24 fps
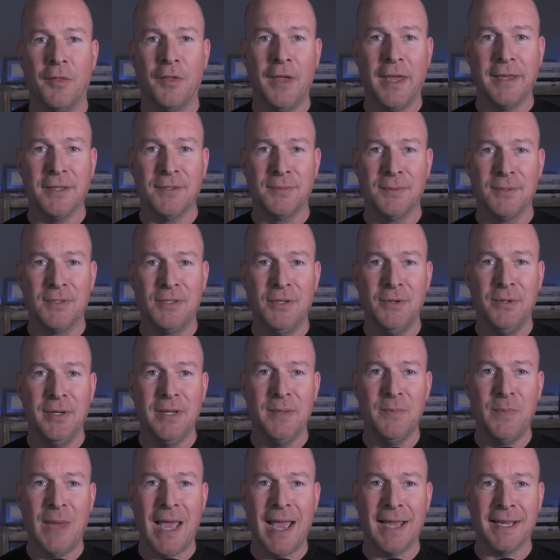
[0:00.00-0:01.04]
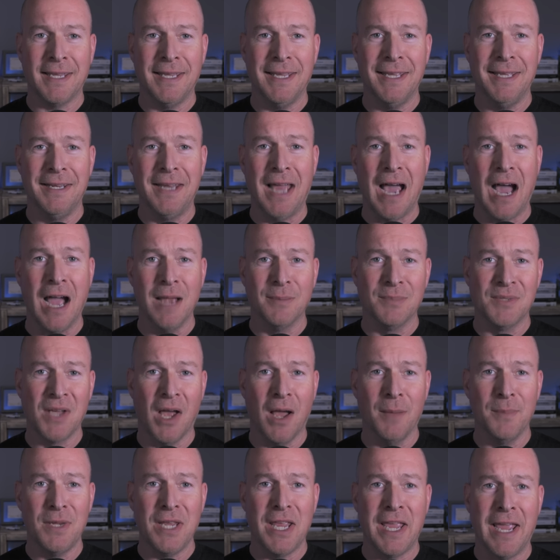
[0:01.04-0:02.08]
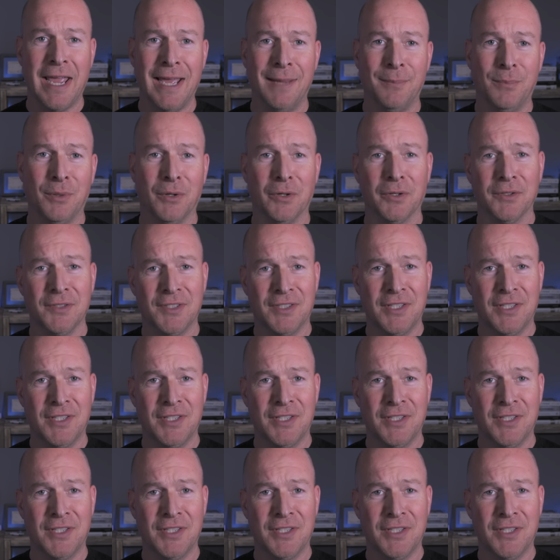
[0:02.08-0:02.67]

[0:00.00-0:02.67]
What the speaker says: Thanks for tuning back in. I'm Tommy Campbell,